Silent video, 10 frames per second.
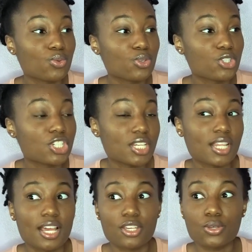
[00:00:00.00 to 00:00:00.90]
she didn't
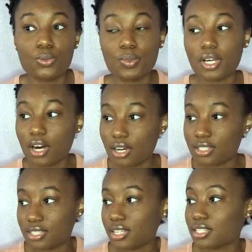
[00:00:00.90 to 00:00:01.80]
like you
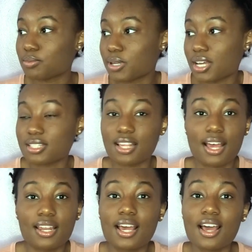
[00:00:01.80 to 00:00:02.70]
because this, because
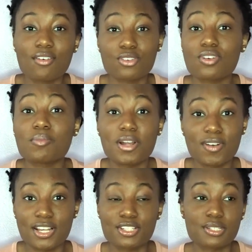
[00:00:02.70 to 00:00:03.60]
that. First of all, I'm not
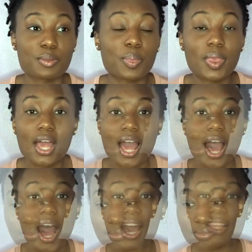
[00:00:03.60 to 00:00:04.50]
ratchet.
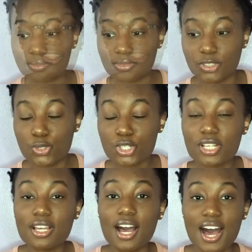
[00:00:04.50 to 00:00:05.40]

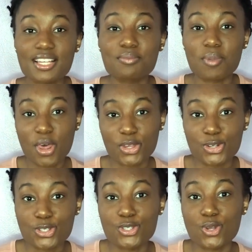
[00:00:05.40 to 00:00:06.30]
Usually guys'
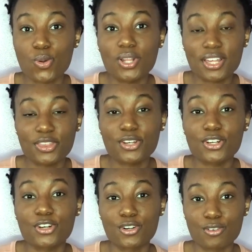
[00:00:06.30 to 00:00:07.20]
mothers don't like their
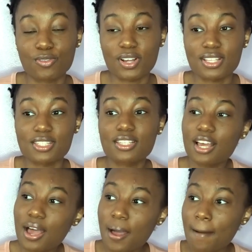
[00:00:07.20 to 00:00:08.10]
girlfriends
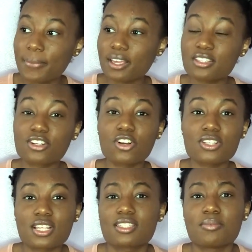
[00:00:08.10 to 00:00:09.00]
because the girl
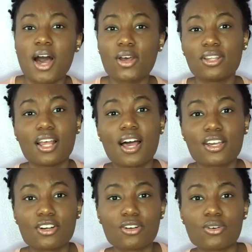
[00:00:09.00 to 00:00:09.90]
is like some out of
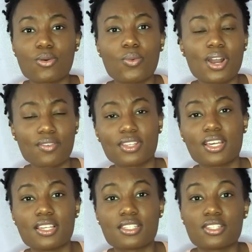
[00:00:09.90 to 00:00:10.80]
line girl or whatever the
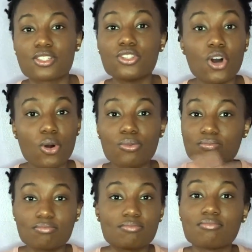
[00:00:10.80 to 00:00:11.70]
case is. No,
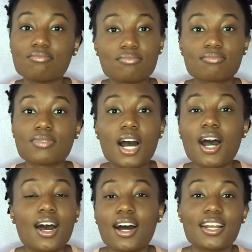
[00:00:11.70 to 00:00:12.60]

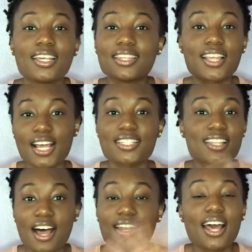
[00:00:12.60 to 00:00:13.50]
honey, that's
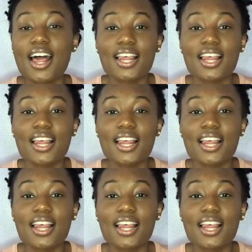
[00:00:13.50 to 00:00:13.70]
not